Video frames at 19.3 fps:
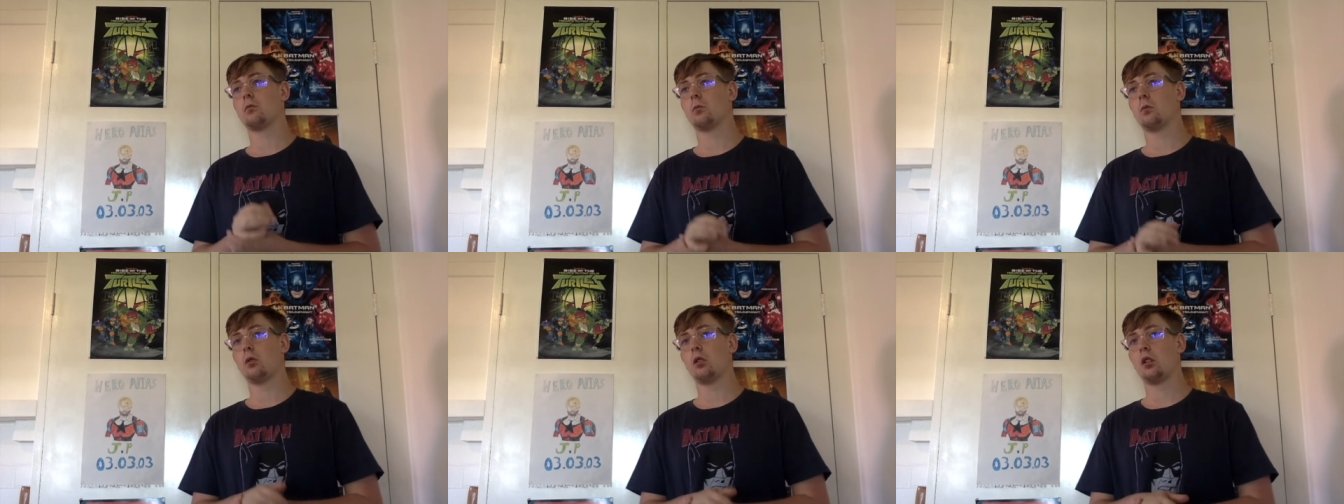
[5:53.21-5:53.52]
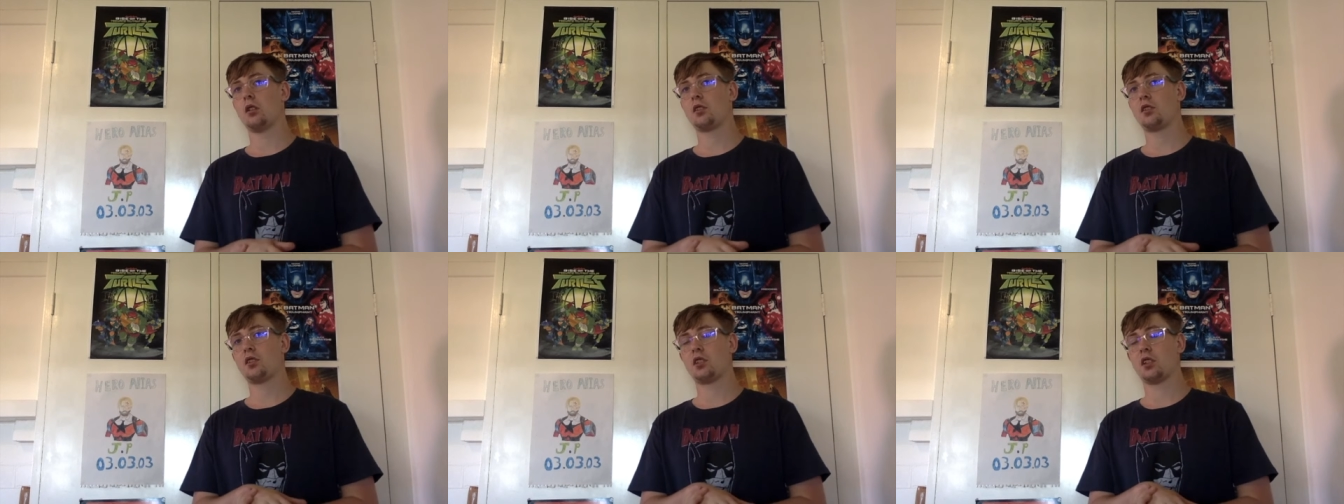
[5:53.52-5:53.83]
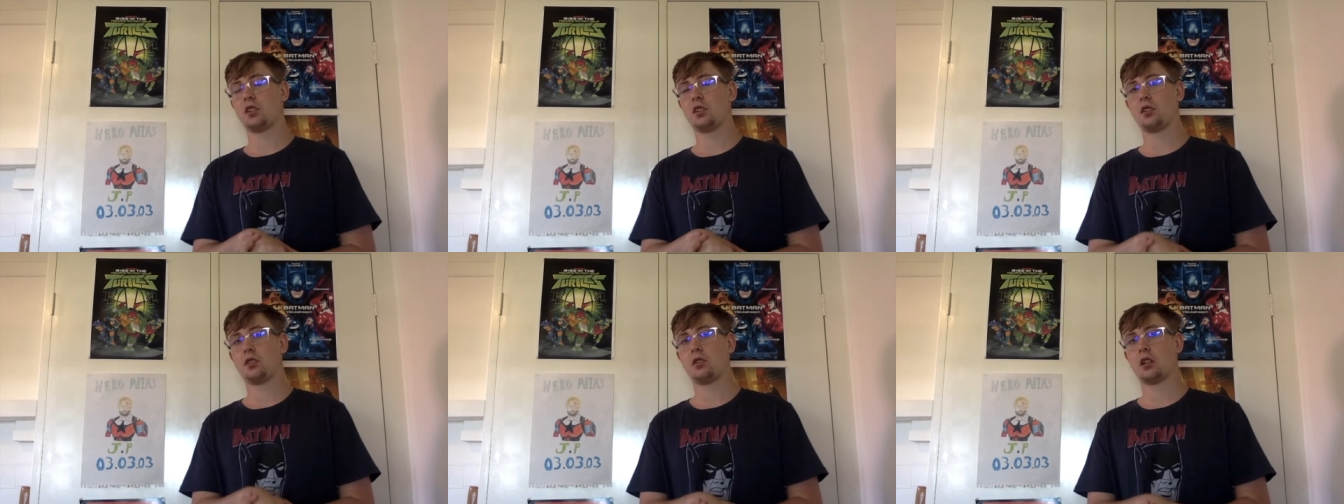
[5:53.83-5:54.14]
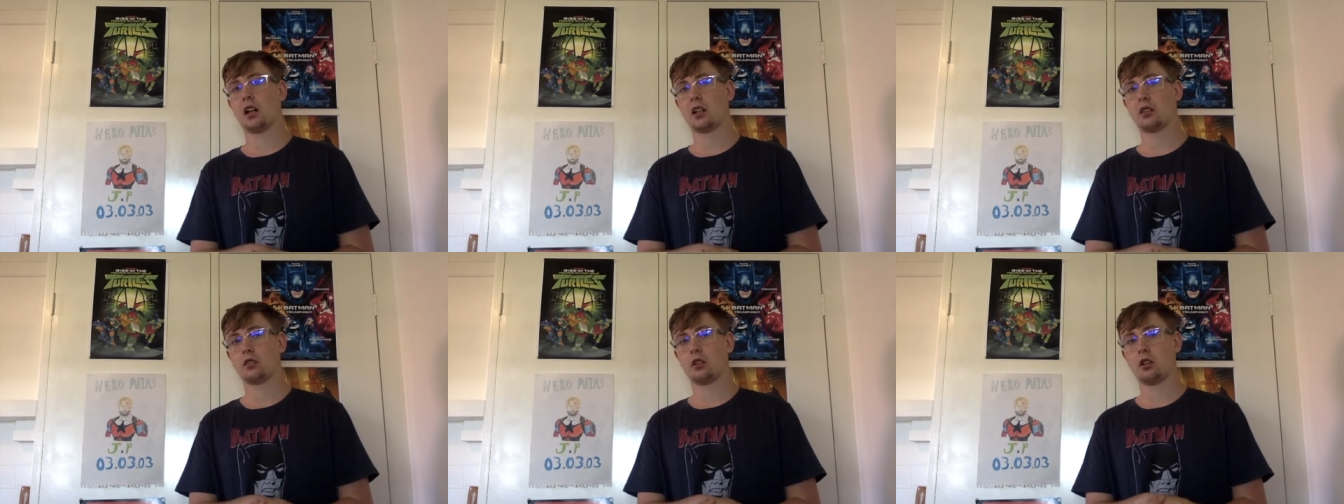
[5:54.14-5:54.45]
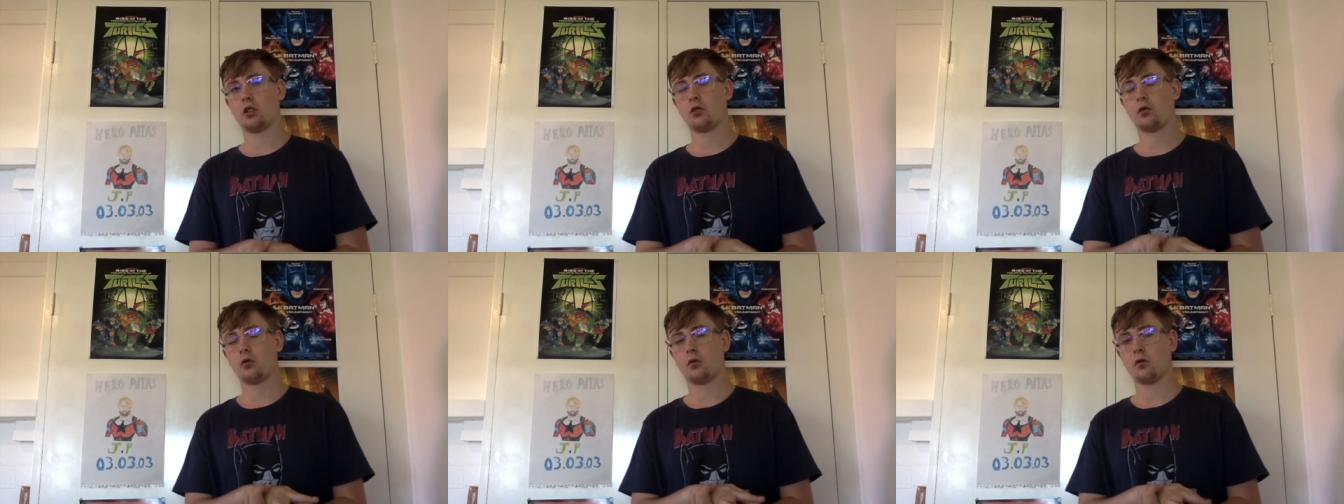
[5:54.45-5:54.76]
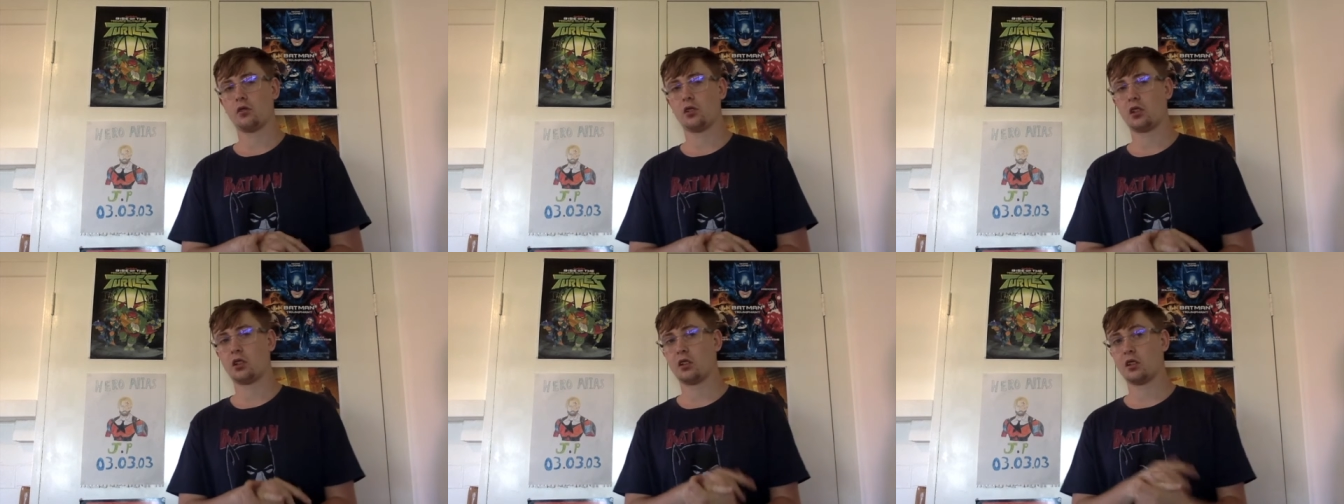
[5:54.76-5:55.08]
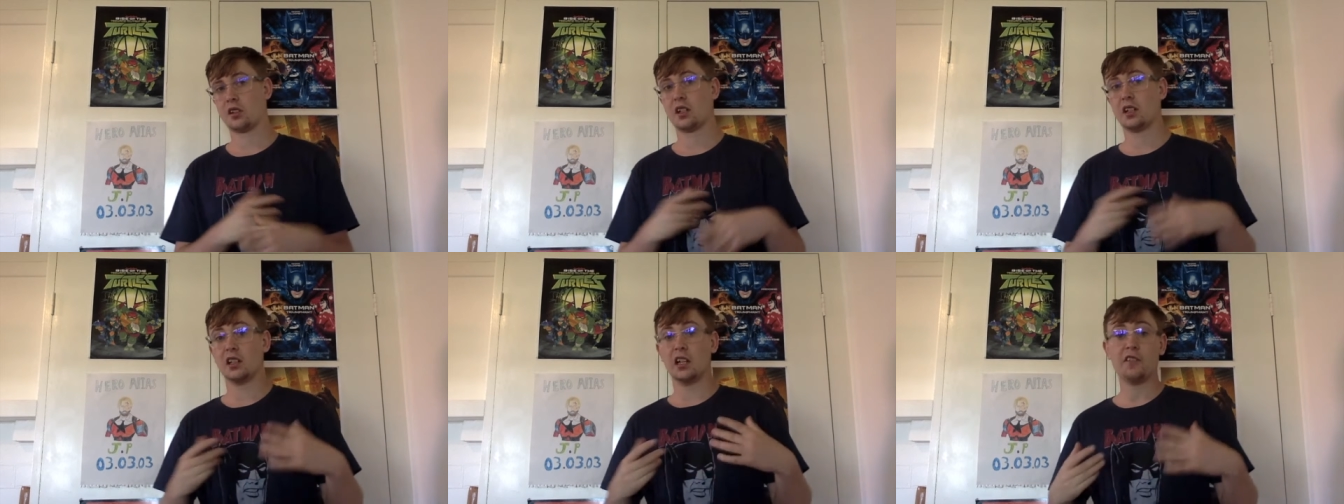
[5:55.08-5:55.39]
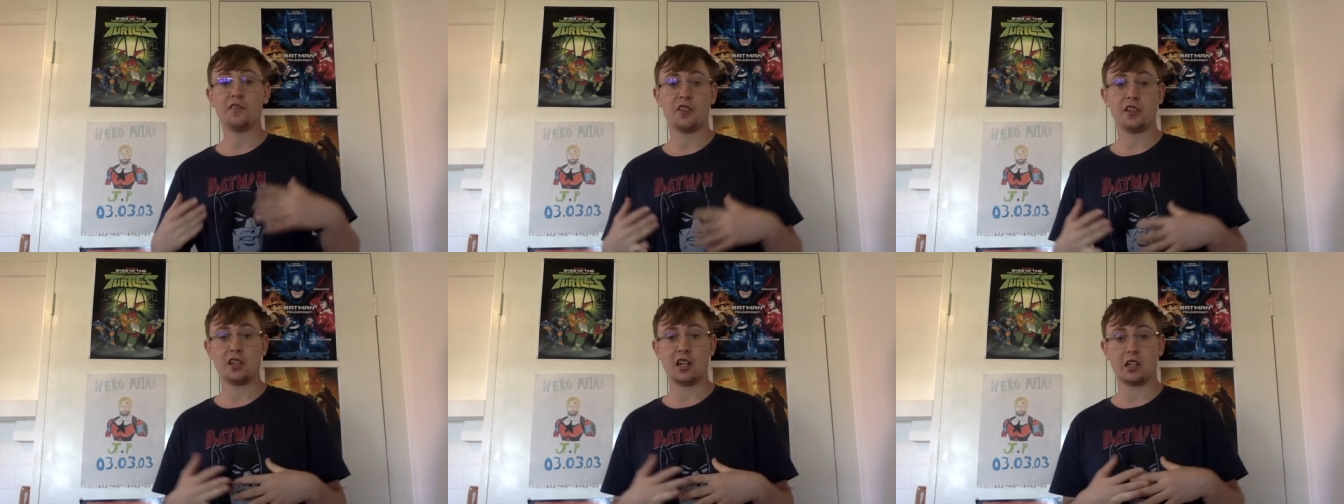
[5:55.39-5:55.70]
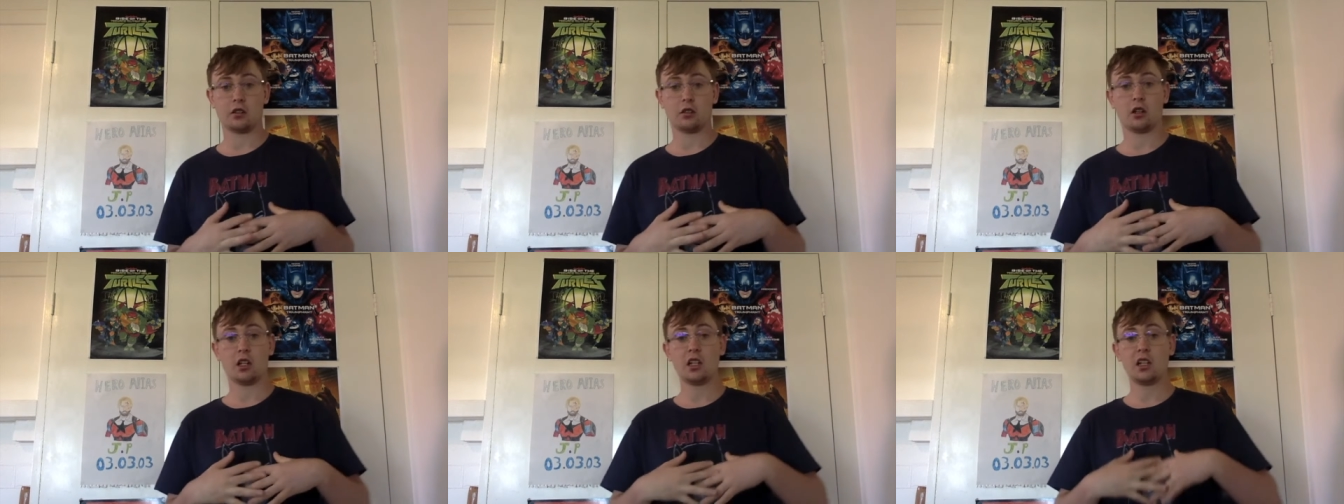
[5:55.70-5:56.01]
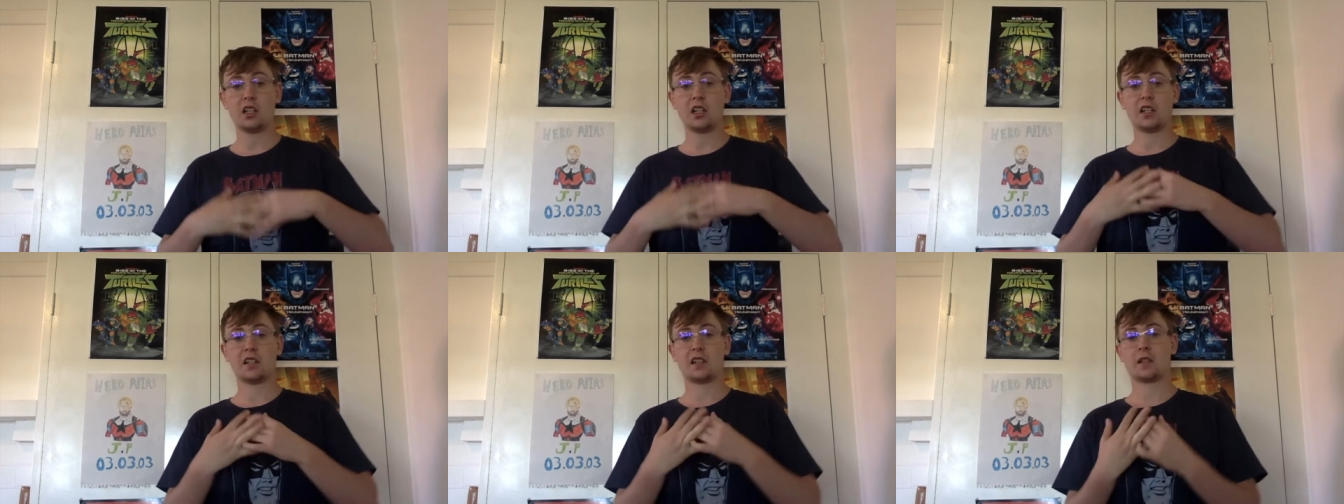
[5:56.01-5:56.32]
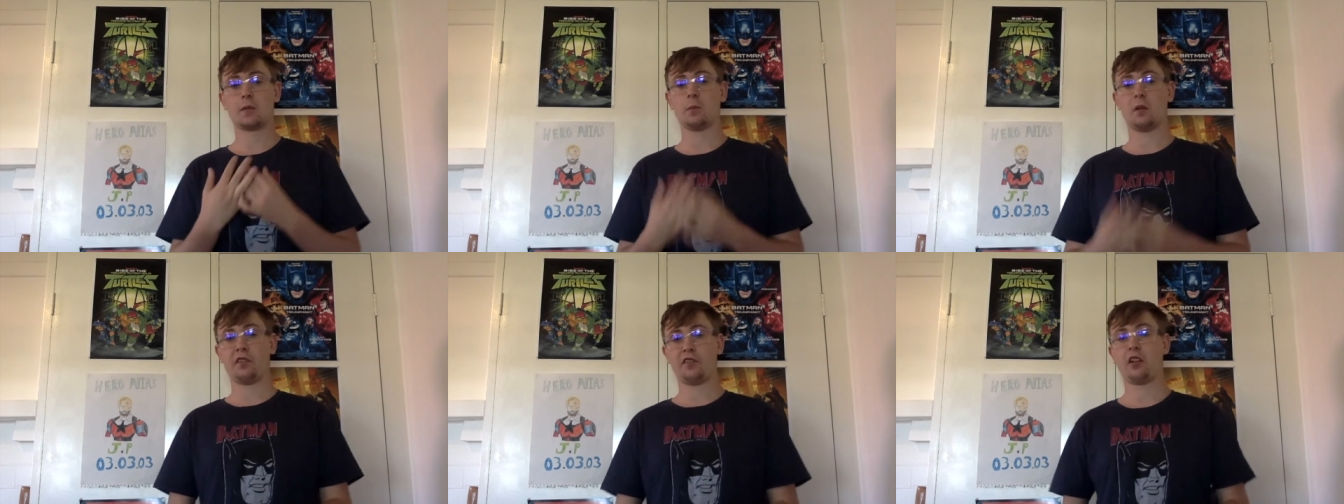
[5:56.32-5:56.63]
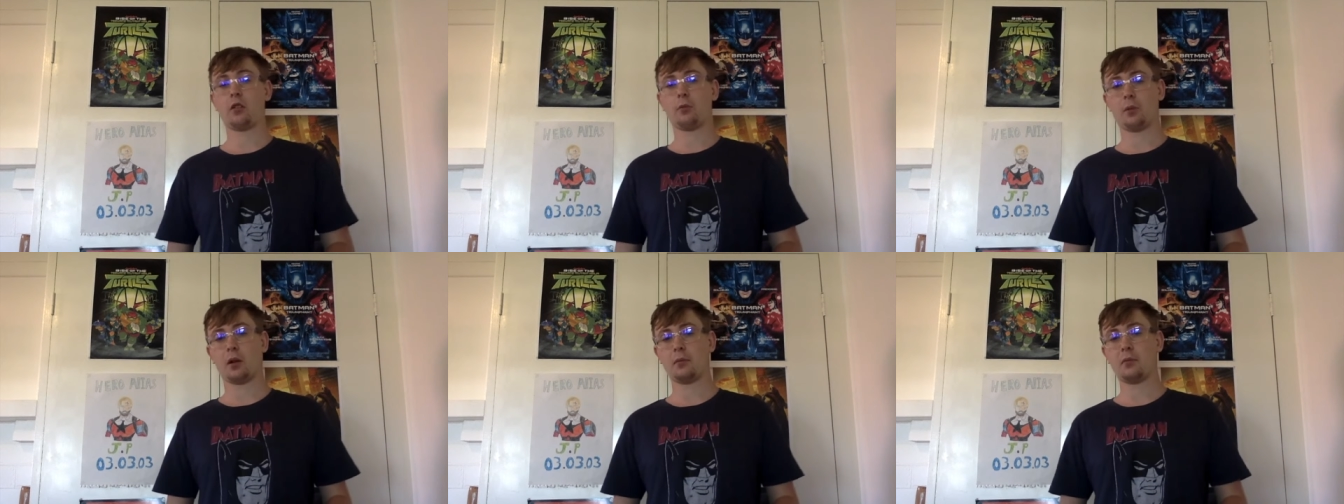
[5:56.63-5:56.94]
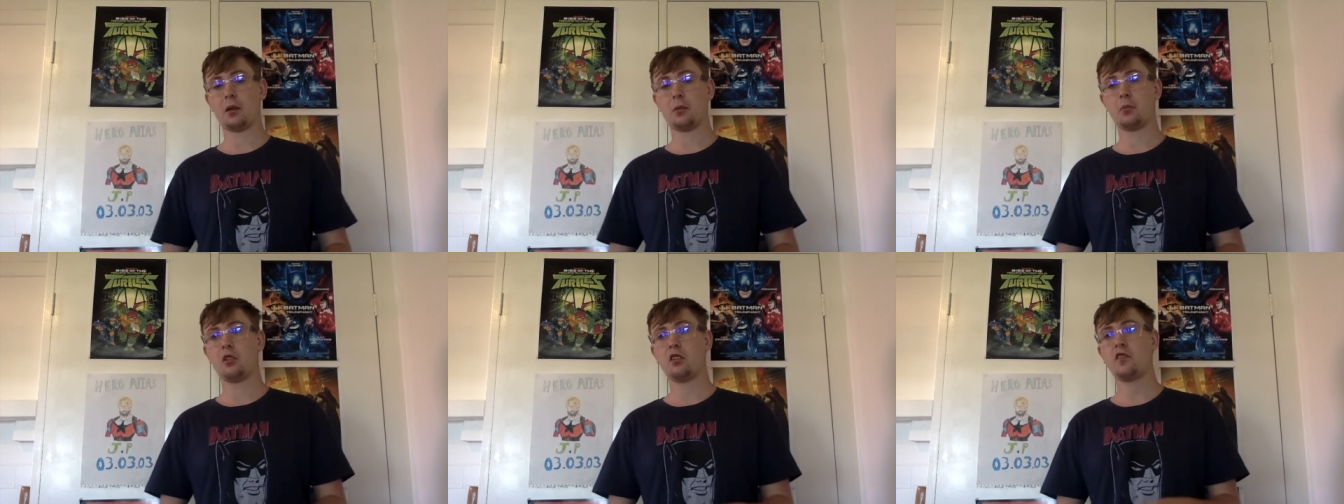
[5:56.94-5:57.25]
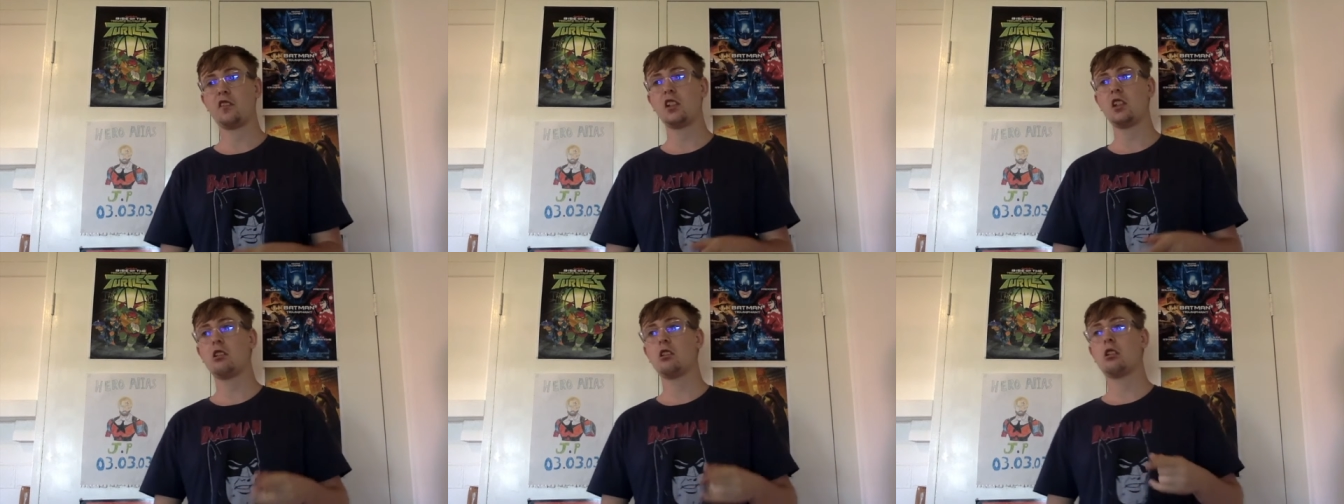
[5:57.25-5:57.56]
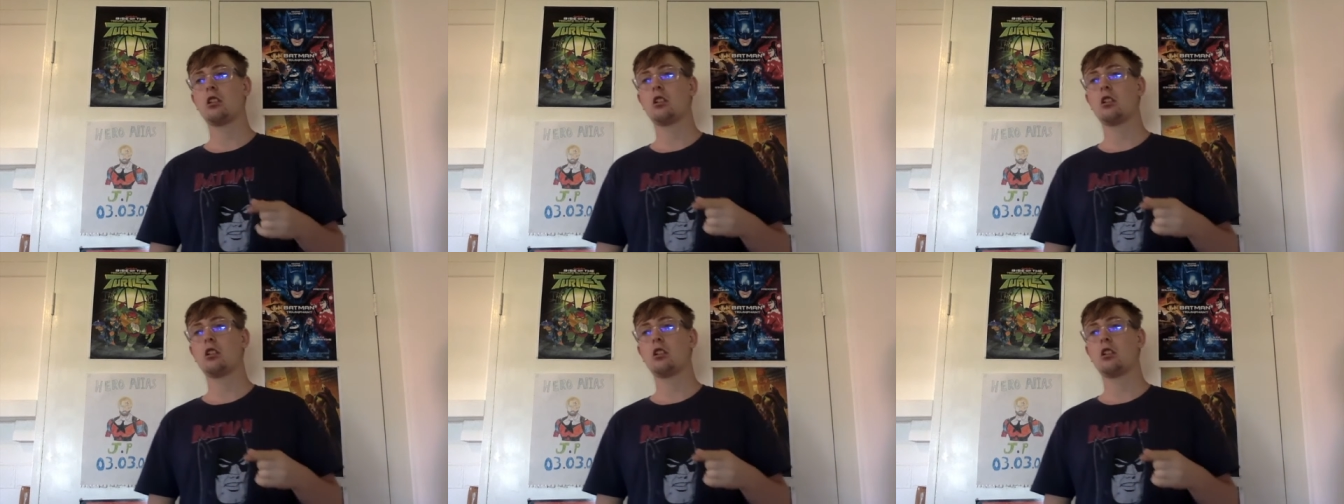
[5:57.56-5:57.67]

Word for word: watch the Dark Knight trilogy because I love the Dark Knight. It's my favorite Batman movie.